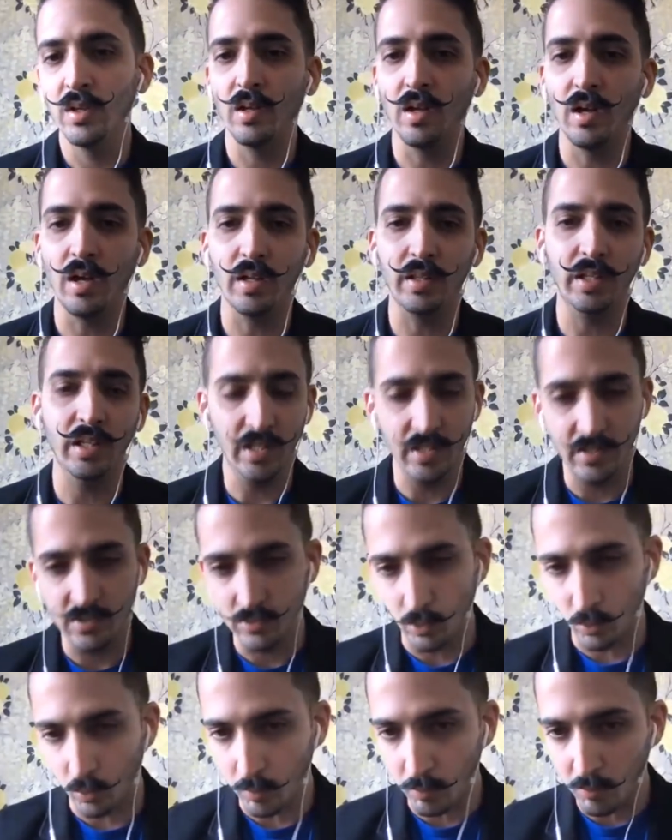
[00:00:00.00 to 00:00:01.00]
Uh, it needs
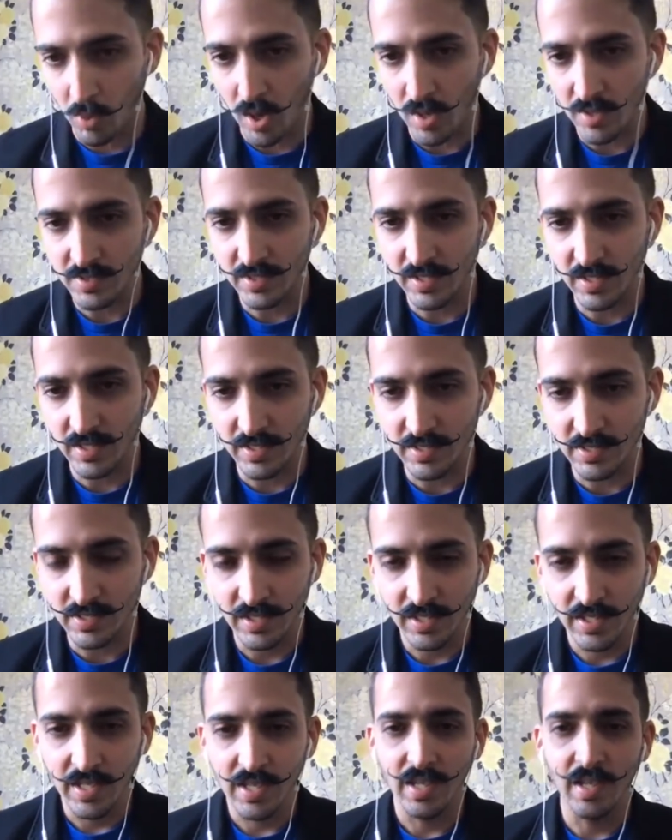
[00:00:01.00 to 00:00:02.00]
to reprocess.
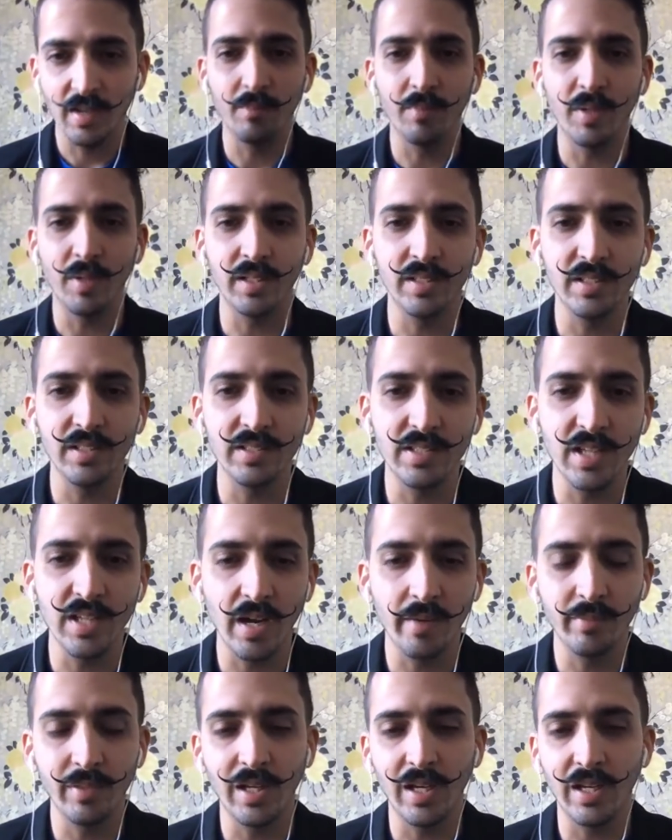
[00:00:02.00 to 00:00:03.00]
And by the time
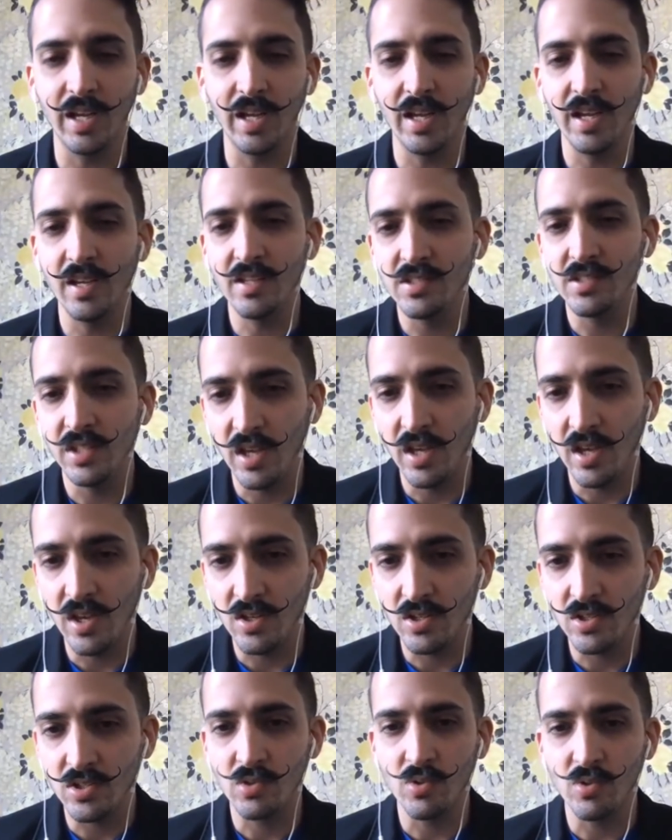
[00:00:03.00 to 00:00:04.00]
that ACH
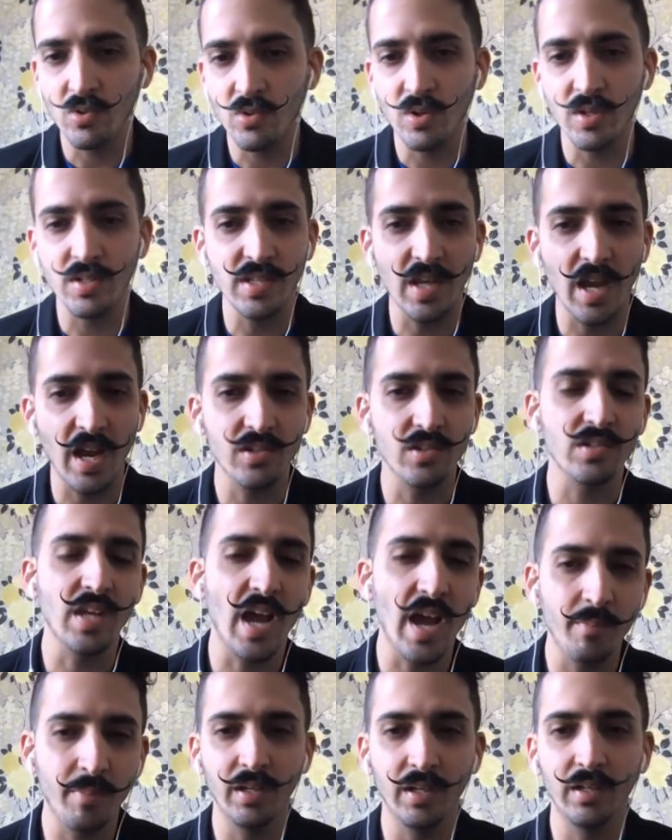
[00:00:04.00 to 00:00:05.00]
transactions
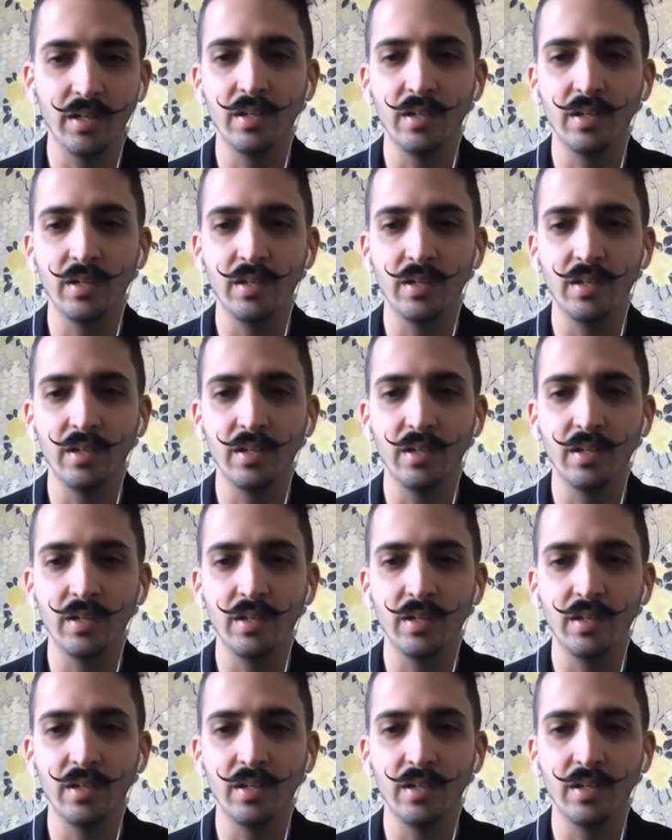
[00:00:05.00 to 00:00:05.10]
happen,